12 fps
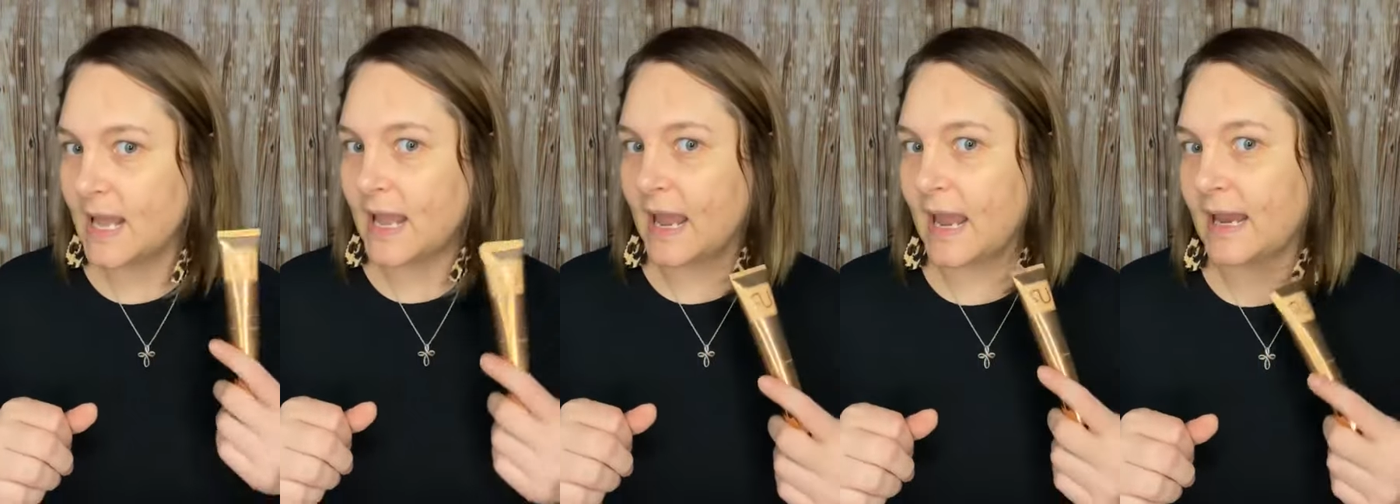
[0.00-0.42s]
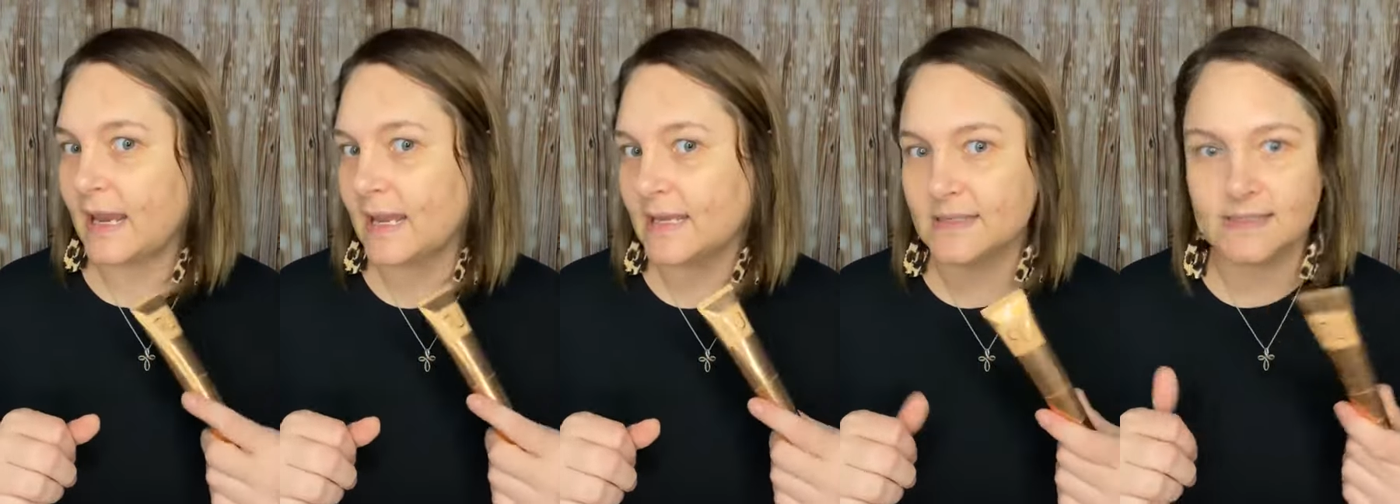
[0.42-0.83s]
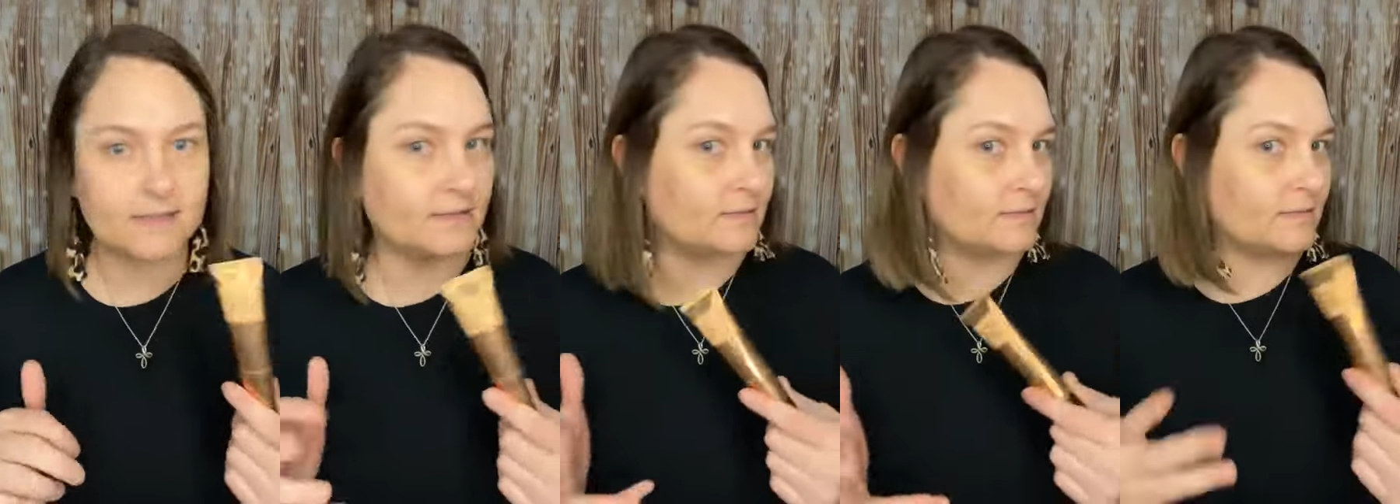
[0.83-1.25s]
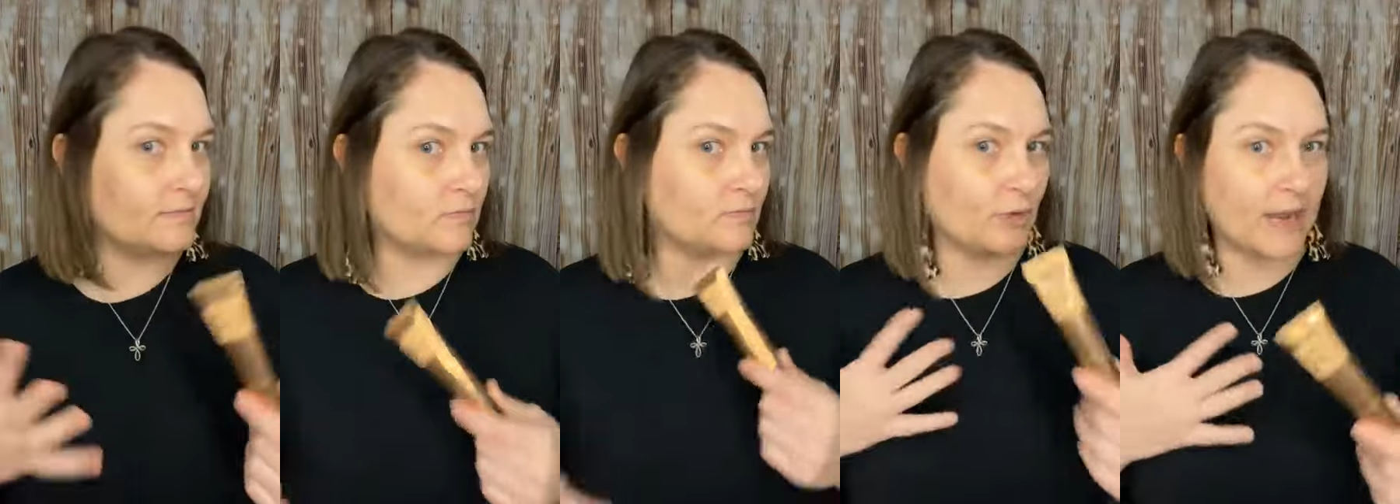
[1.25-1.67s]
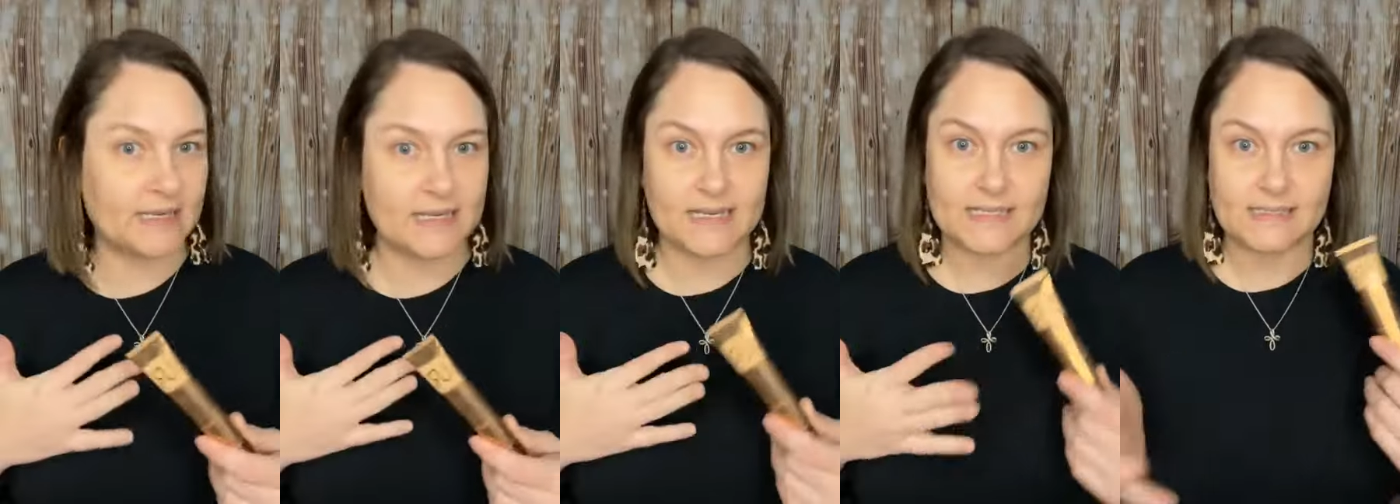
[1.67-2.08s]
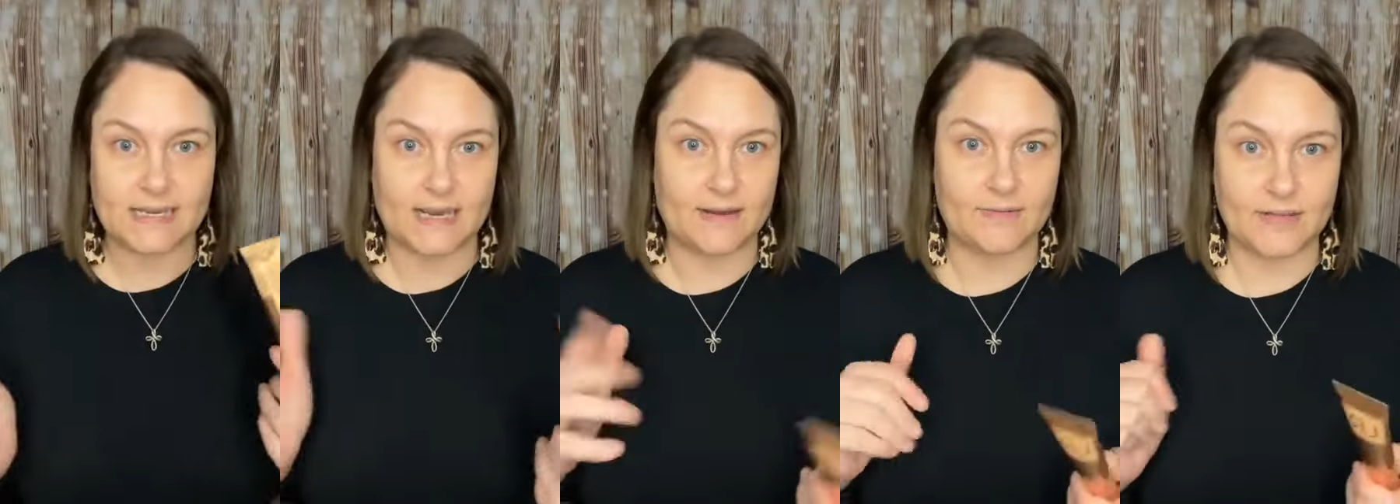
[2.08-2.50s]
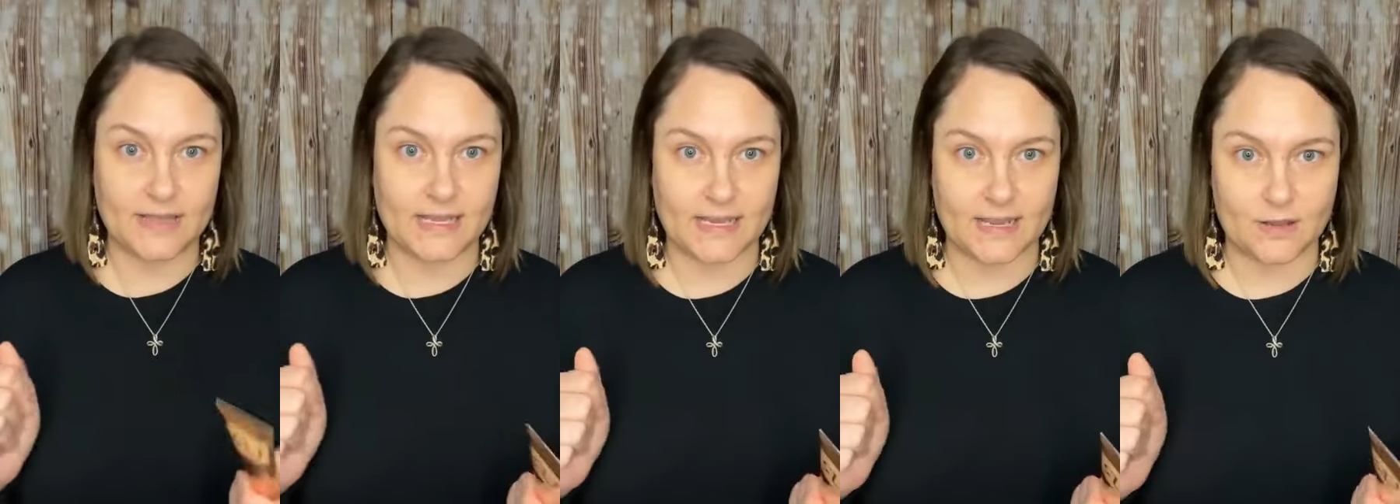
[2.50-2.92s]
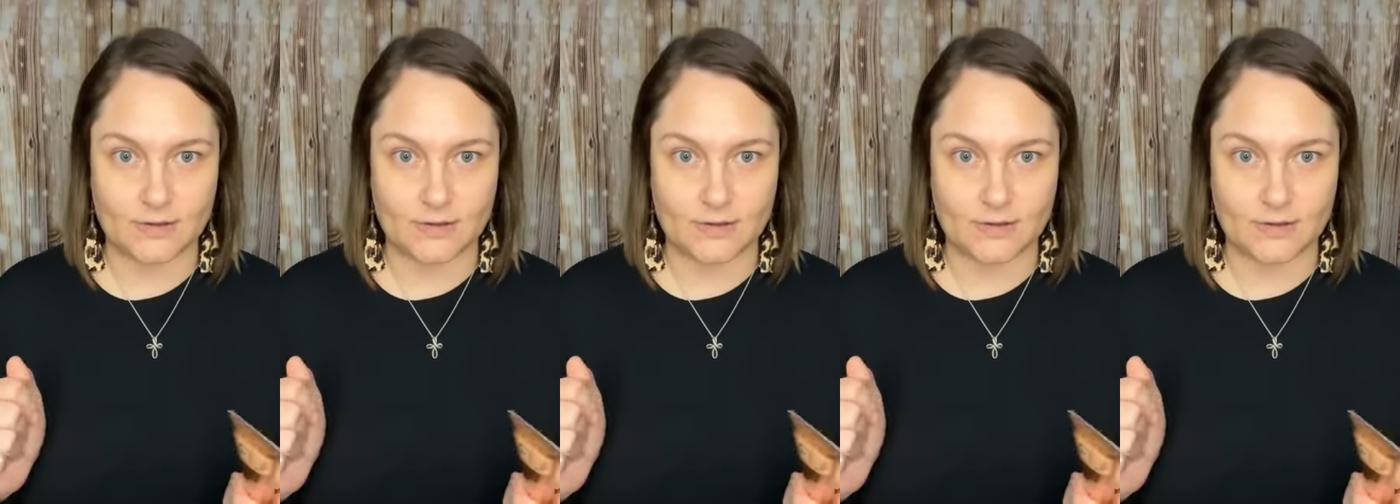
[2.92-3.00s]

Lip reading: and redness and everything else.